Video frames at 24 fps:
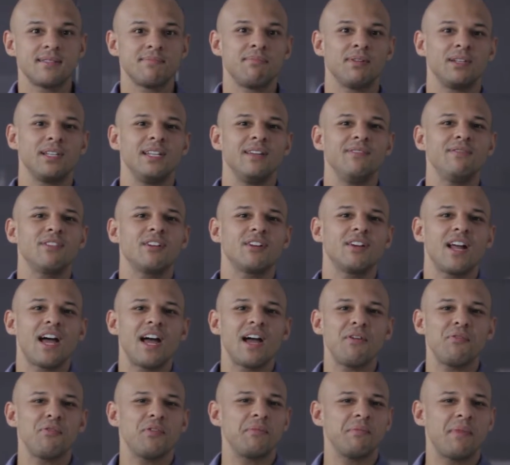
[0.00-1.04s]
Believe it or
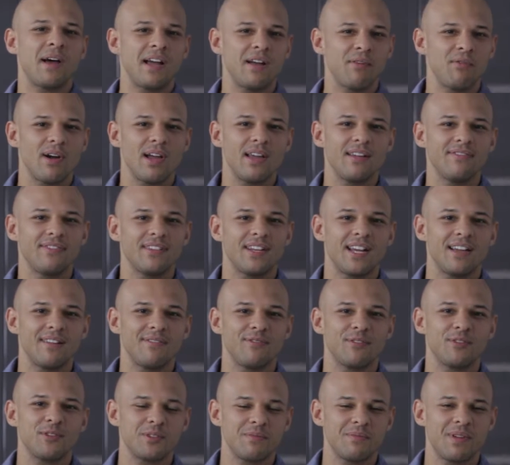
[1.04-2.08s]
not, when my wife and I
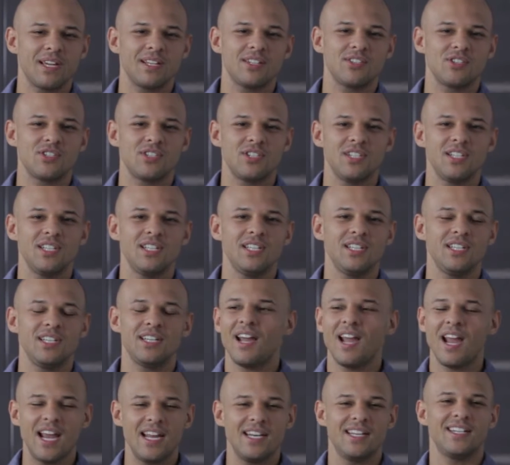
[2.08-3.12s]
first met, she
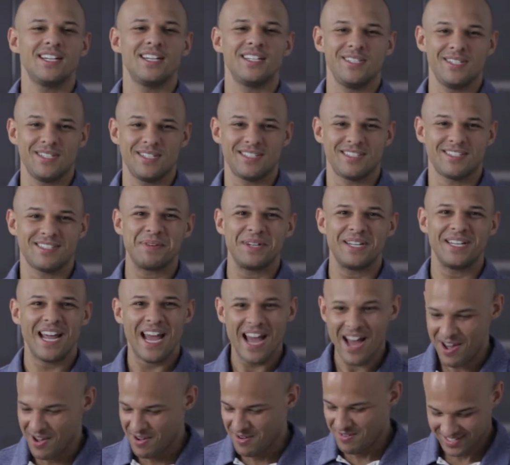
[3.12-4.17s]
hated onions. But
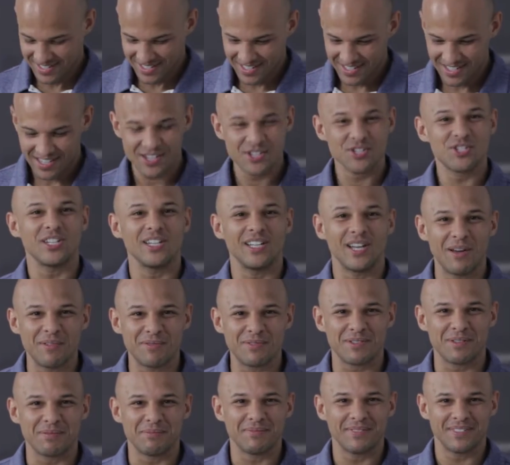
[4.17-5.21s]
now, she loves
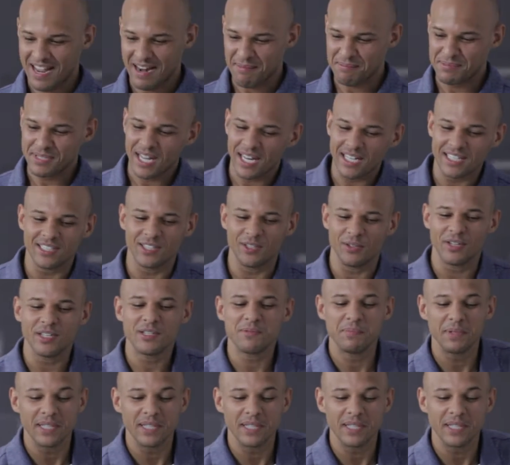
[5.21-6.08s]
them. And I'm telling you, it's